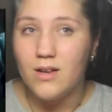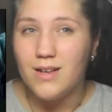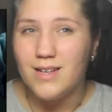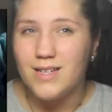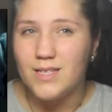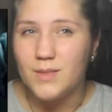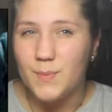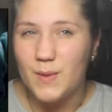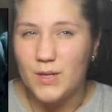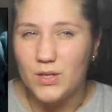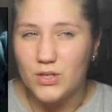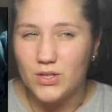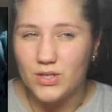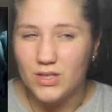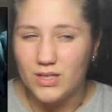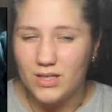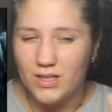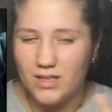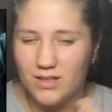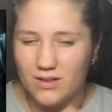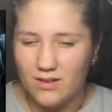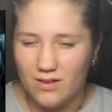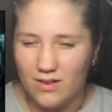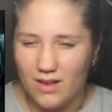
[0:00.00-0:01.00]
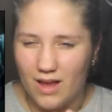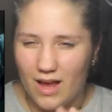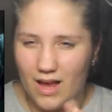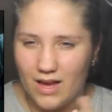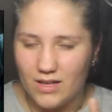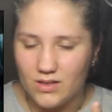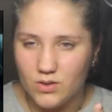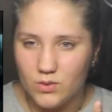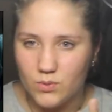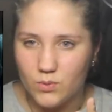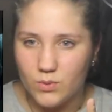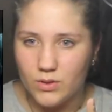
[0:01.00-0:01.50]
especially the
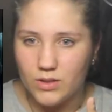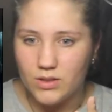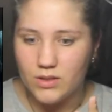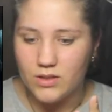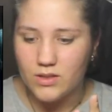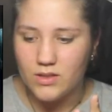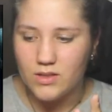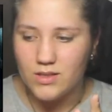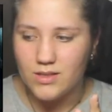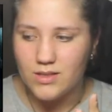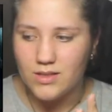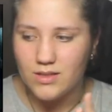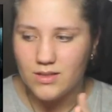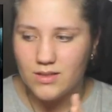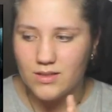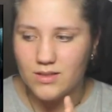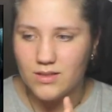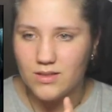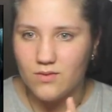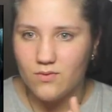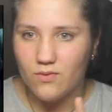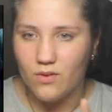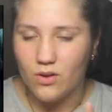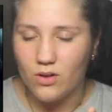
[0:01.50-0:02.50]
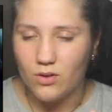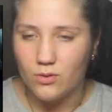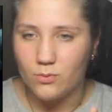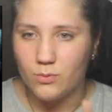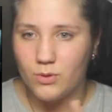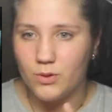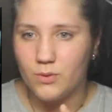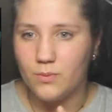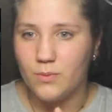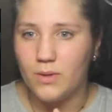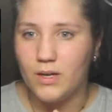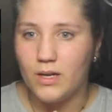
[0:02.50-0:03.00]
last ones, since the
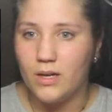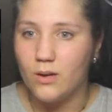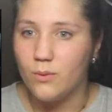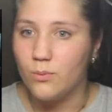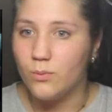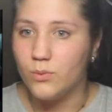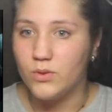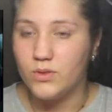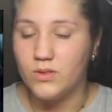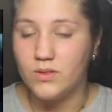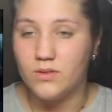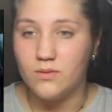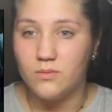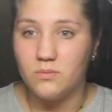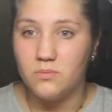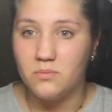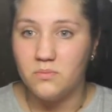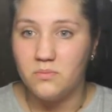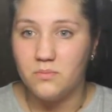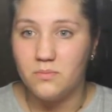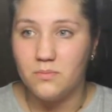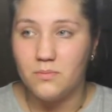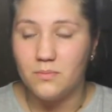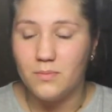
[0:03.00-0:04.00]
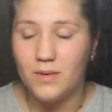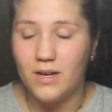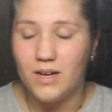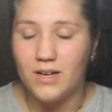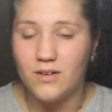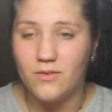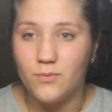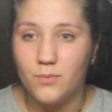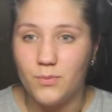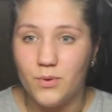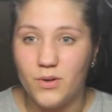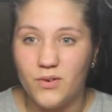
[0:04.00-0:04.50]
Voldemort makeup was
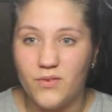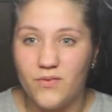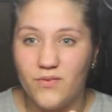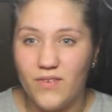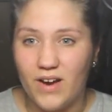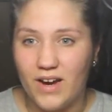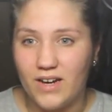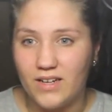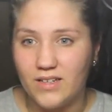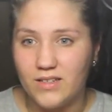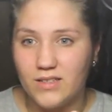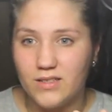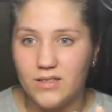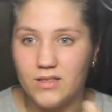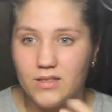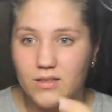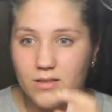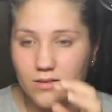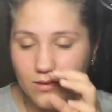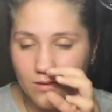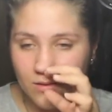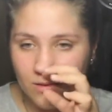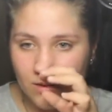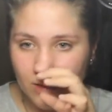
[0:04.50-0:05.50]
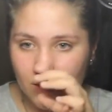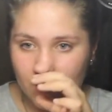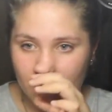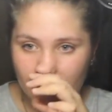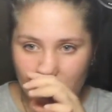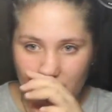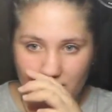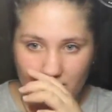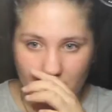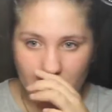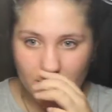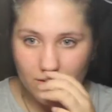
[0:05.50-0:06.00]
kind of perfected
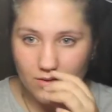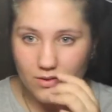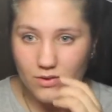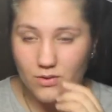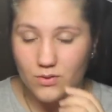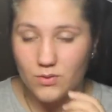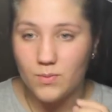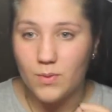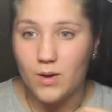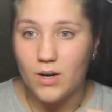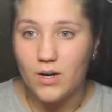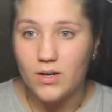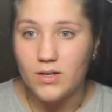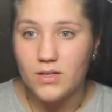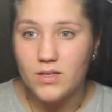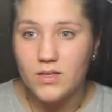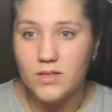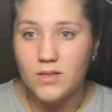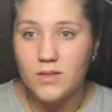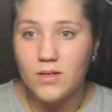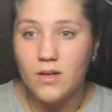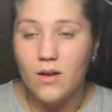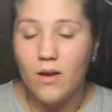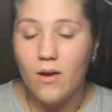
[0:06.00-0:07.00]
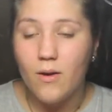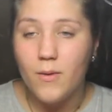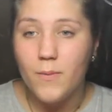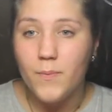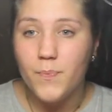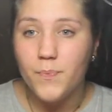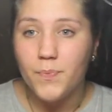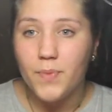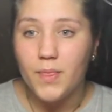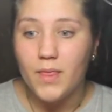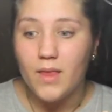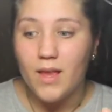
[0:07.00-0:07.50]
in those parts,
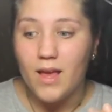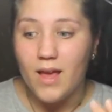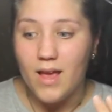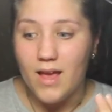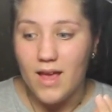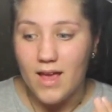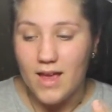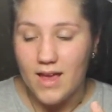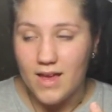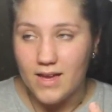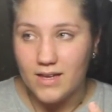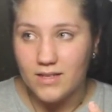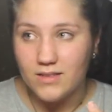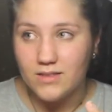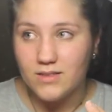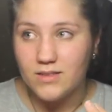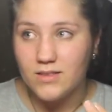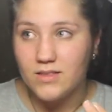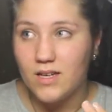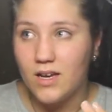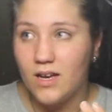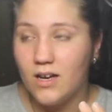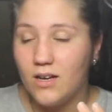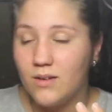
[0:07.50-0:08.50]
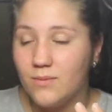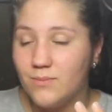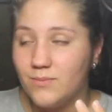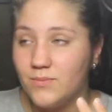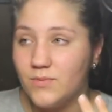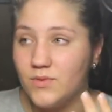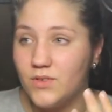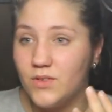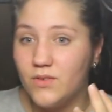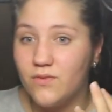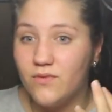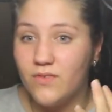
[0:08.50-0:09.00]
and
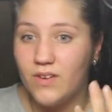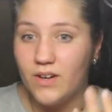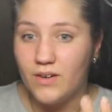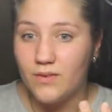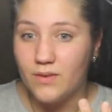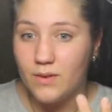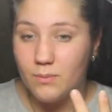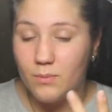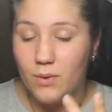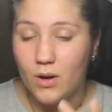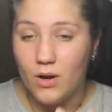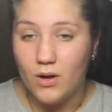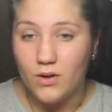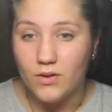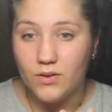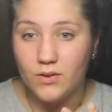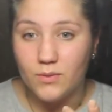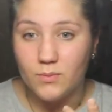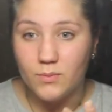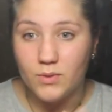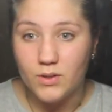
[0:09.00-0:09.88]
the Harry Potter